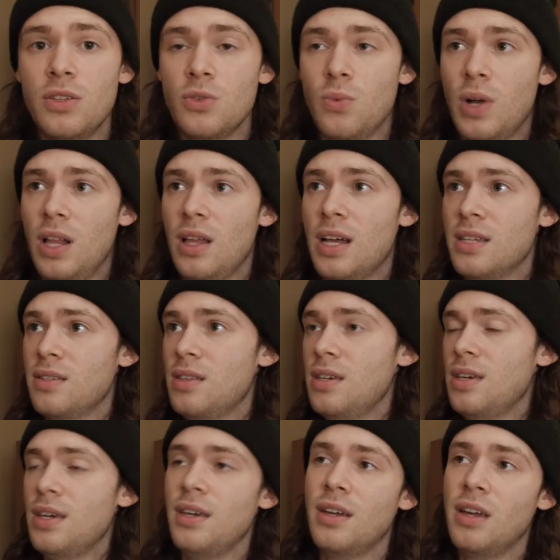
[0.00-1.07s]
as well as
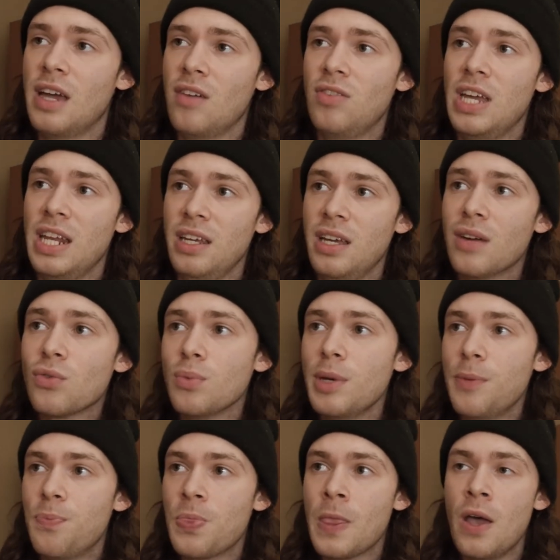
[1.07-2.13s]
the Afghani
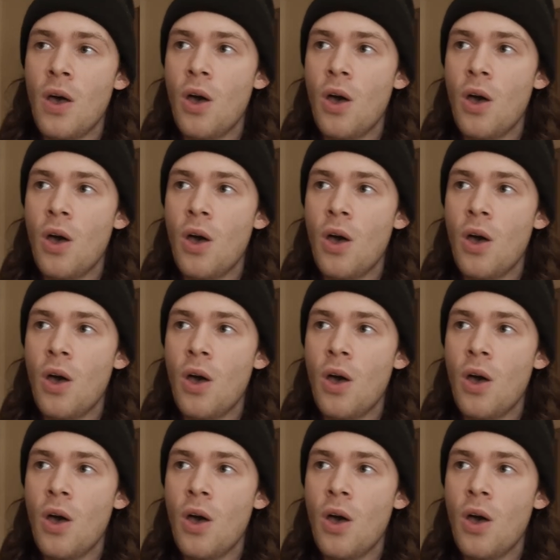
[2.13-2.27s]
government,